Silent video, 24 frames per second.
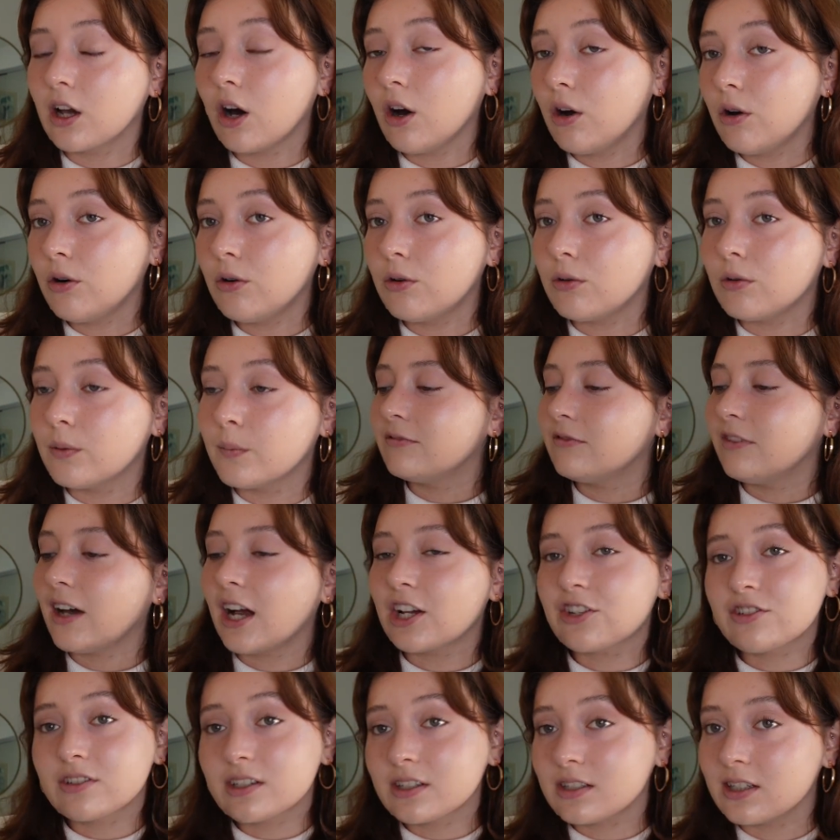oh,
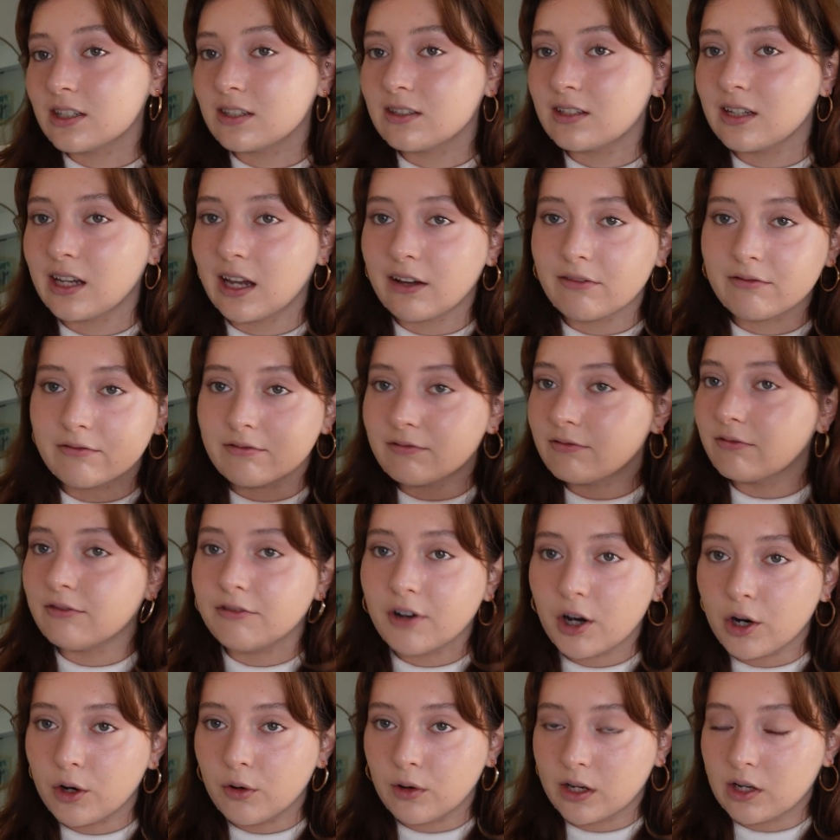fashion assistant at Vogue.